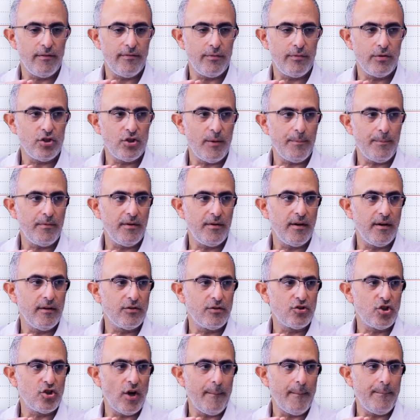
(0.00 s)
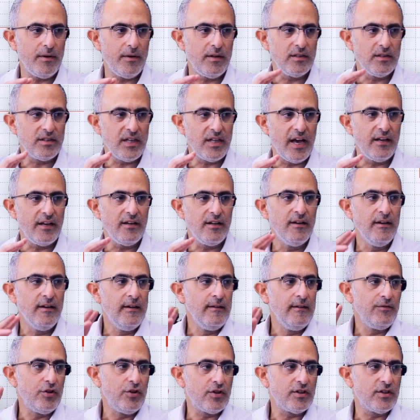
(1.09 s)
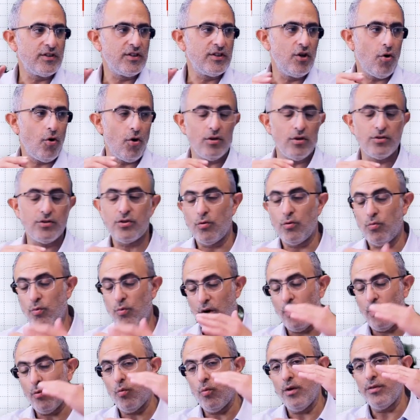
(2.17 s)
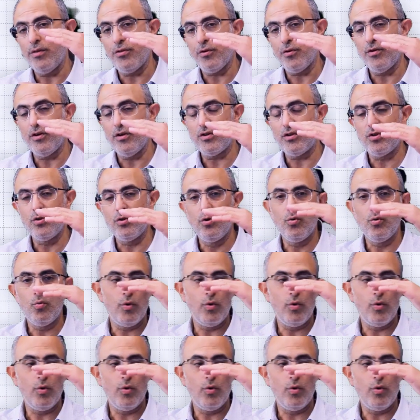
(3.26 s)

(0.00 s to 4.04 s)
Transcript: If we Japan- Japanese yen, you can see also we're at 132.